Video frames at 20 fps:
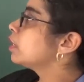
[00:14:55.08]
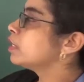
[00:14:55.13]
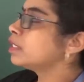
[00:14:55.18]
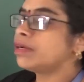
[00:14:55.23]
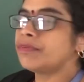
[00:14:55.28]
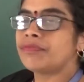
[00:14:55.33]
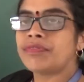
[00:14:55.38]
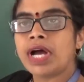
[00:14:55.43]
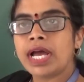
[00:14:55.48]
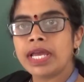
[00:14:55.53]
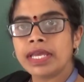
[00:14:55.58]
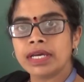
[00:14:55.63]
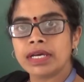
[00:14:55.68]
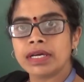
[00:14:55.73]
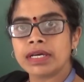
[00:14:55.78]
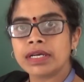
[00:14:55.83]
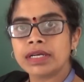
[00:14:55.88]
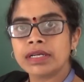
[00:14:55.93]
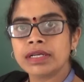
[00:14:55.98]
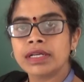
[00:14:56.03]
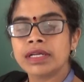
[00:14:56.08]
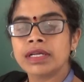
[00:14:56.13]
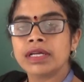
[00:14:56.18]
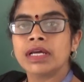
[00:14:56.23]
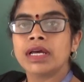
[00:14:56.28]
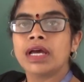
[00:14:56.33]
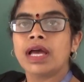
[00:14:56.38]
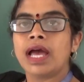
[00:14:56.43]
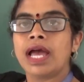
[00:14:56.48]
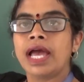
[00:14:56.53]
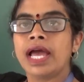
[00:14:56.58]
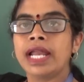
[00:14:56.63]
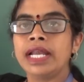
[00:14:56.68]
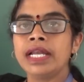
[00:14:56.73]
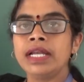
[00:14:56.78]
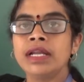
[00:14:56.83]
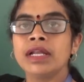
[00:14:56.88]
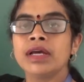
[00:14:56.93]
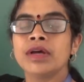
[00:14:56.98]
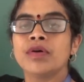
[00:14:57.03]
the wire
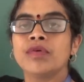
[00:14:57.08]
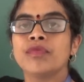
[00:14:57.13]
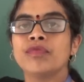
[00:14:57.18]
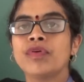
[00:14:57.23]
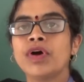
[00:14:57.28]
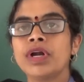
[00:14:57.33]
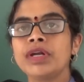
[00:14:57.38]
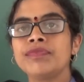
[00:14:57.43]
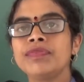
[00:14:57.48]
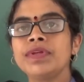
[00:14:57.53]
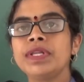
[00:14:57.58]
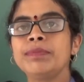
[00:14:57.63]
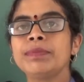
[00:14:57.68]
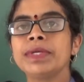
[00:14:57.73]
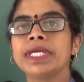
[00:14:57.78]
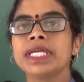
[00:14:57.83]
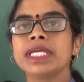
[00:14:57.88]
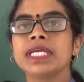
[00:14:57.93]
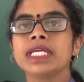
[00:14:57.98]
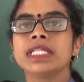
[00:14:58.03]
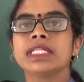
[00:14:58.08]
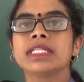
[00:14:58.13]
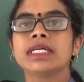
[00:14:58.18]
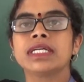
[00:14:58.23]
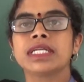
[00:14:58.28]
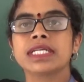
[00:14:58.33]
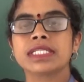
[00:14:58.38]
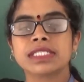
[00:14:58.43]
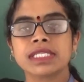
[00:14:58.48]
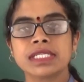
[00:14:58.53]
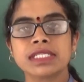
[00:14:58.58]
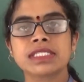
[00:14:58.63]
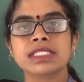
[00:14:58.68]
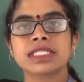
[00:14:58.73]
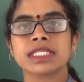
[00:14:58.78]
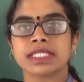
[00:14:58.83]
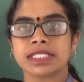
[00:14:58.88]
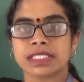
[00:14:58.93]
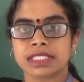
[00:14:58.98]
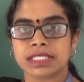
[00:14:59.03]
and what will be the
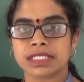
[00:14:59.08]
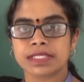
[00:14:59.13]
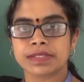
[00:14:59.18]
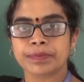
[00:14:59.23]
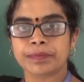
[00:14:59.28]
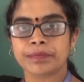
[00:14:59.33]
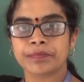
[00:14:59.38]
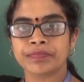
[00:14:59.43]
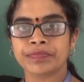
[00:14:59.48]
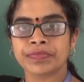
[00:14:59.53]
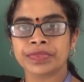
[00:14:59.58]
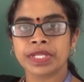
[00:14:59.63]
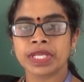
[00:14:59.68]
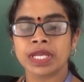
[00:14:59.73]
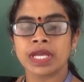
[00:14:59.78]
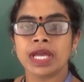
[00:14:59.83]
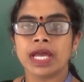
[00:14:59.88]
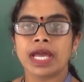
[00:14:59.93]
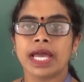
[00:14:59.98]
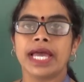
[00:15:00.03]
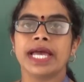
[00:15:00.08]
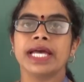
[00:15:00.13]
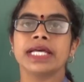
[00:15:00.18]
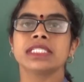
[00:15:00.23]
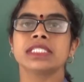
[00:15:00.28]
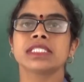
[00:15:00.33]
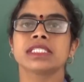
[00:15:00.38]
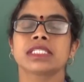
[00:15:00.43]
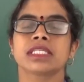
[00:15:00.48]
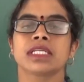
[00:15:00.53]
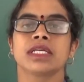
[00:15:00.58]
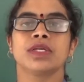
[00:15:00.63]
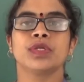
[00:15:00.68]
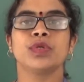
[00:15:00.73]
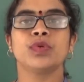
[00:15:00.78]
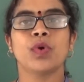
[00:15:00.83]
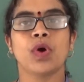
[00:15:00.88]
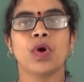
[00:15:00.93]
resistance. As you